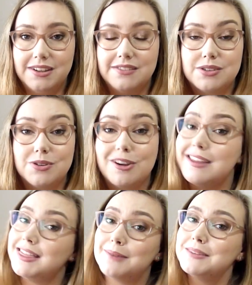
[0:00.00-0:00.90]
Give this video a
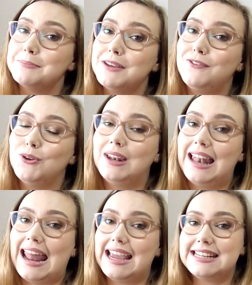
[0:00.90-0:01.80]
thumbs up if you
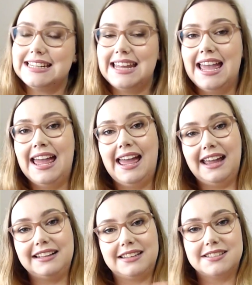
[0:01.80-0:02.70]
liked it,
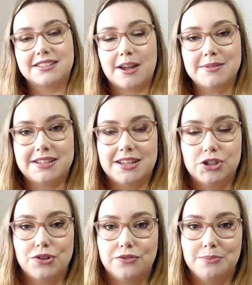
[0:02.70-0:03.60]
and please subscribe, stay
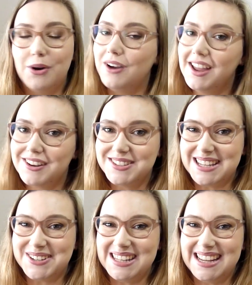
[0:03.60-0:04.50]
tuned for more, and I'll see
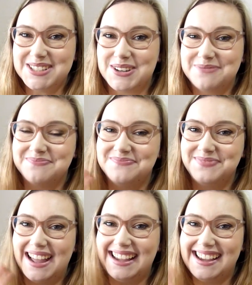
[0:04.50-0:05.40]
you in the next one.
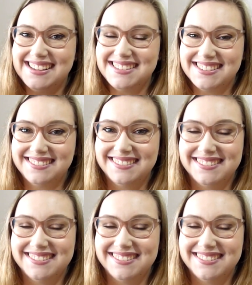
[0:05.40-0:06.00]
Bye guys!